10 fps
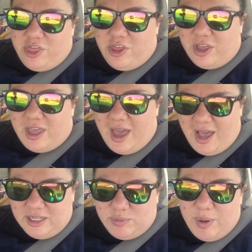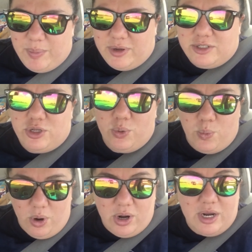the cast members who
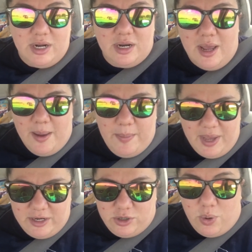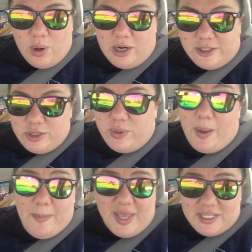work in Pandora do an
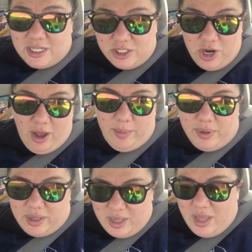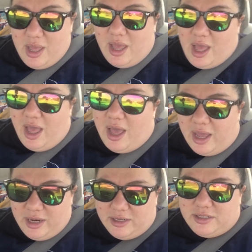amazing job.
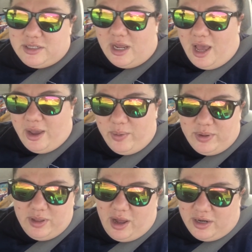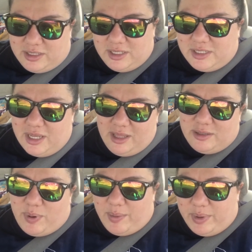And I will honestly say
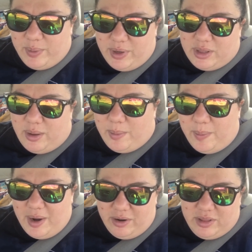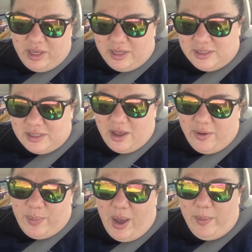that's probably one of the better things
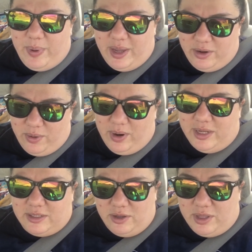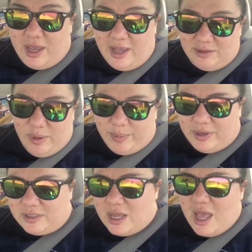about Pandora is all the cast
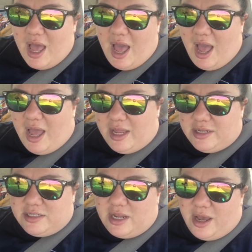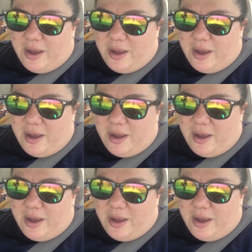members. And